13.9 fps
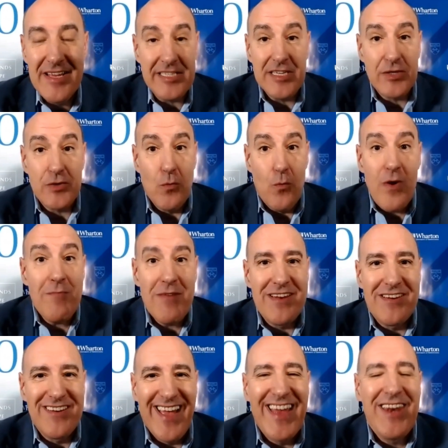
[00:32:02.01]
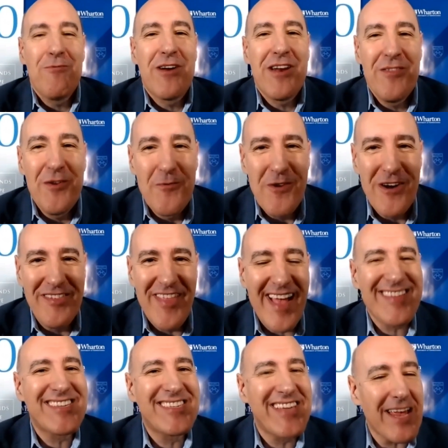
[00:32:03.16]
It's just women anywhere in the world.
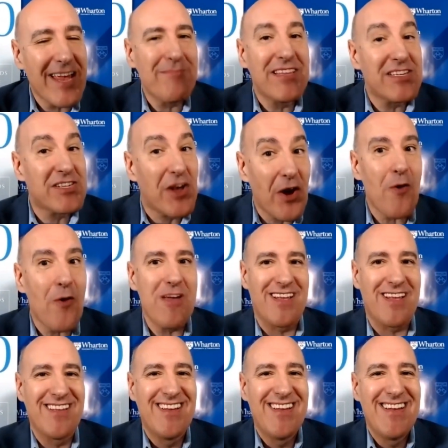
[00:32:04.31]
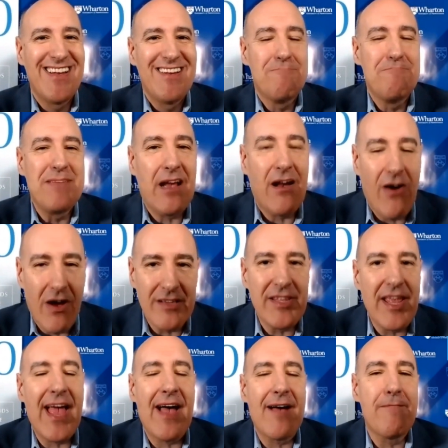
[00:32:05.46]
That segment is growing because
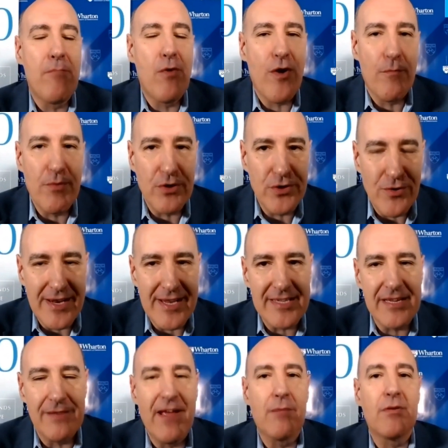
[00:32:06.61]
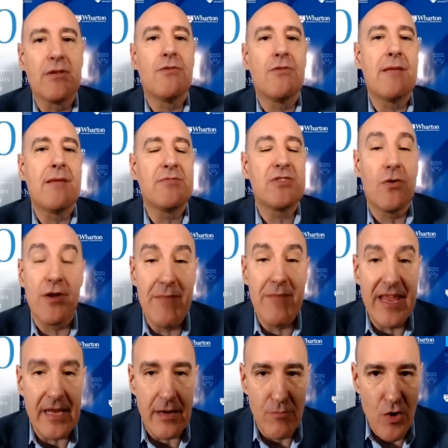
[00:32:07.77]
they have more opportunities available to them. So they're
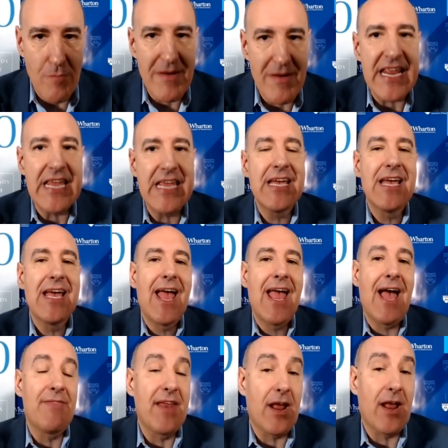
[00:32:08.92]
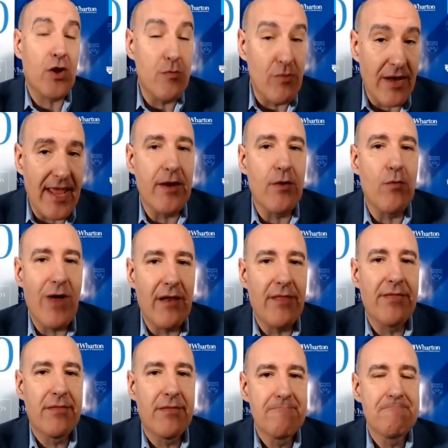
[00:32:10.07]
making more money and they're accumulating
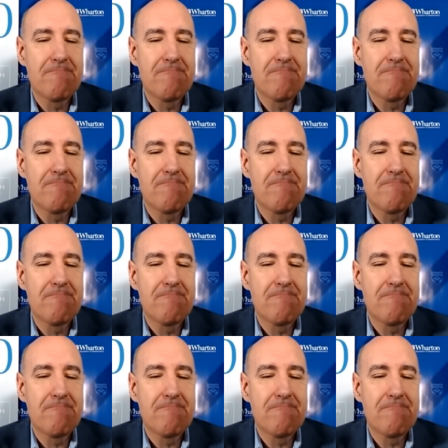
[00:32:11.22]
wealth.